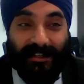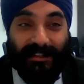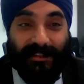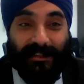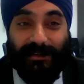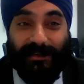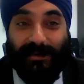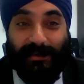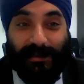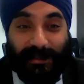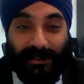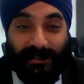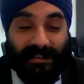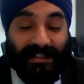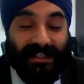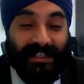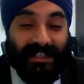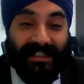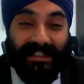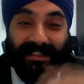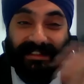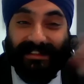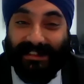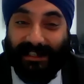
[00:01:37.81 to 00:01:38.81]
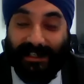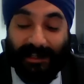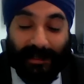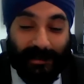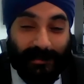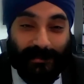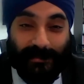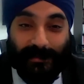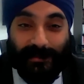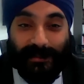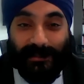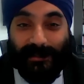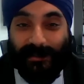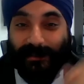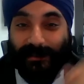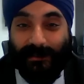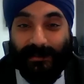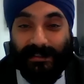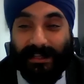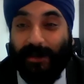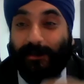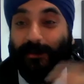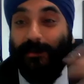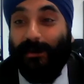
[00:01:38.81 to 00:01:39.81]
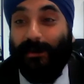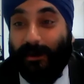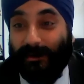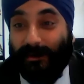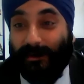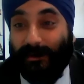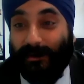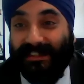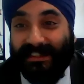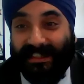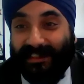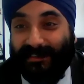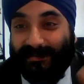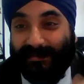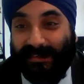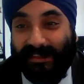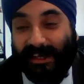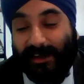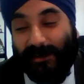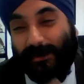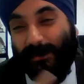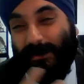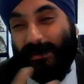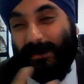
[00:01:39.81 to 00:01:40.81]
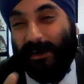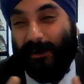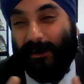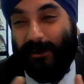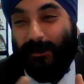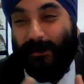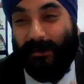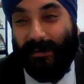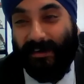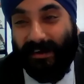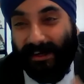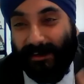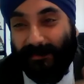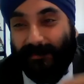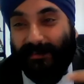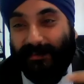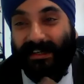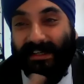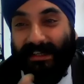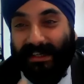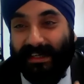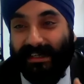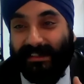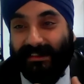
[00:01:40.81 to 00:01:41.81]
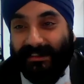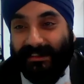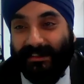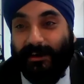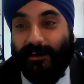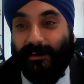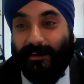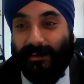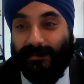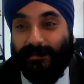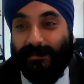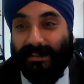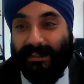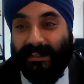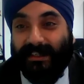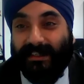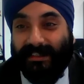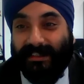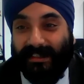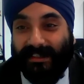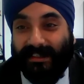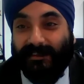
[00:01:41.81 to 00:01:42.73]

The gurdwaras, the local schools, they all offered it, but they all go quiet when it gets hard work,